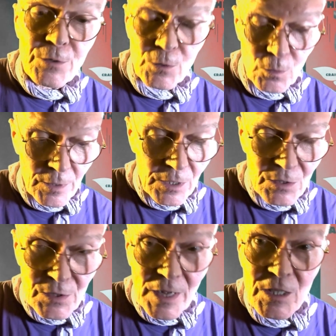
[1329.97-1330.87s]
do in
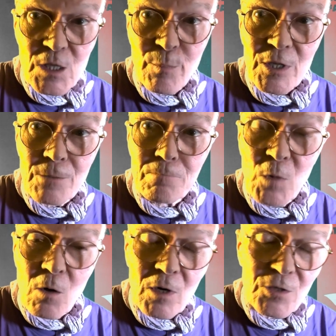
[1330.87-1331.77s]
a sense, but
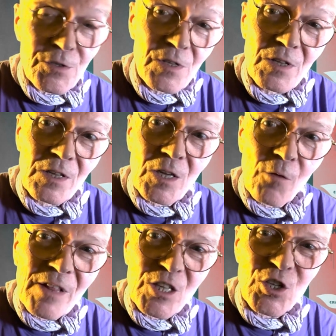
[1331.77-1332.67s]
or else, you
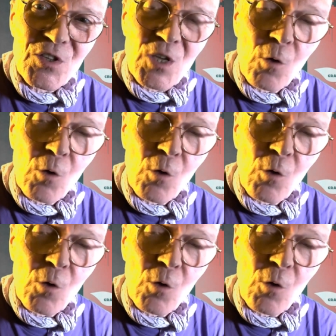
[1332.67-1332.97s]
know, they just